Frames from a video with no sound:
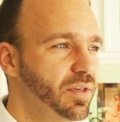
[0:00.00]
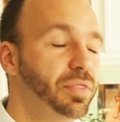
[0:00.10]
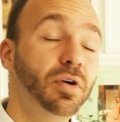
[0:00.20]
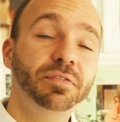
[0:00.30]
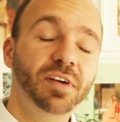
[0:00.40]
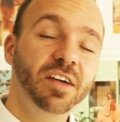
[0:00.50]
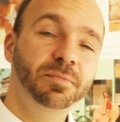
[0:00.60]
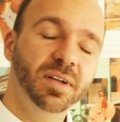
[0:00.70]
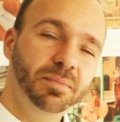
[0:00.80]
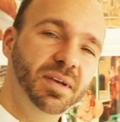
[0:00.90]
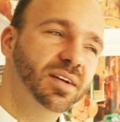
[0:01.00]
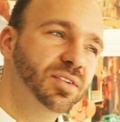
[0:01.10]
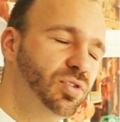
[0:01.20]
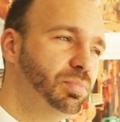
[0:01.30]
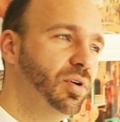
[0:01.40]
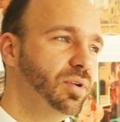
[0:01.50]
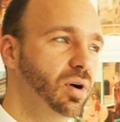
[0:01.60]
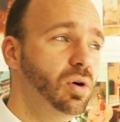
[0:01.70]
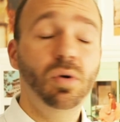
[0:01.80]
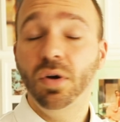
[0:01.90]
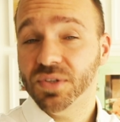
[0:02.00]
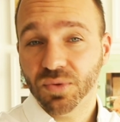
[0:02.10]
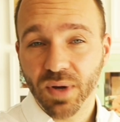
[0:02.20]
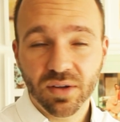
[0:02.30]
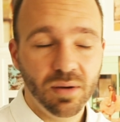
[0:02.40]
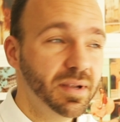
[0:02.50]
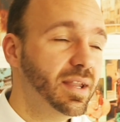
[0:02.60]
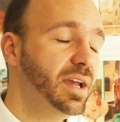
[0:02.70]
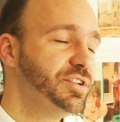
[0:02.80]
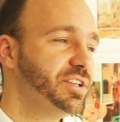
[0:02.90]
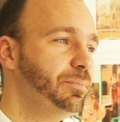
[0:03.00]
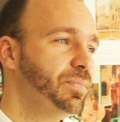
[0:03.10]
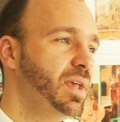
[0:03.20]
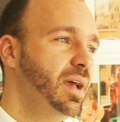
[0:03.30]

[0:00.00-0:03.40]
the 35mm 2.0, also great combination.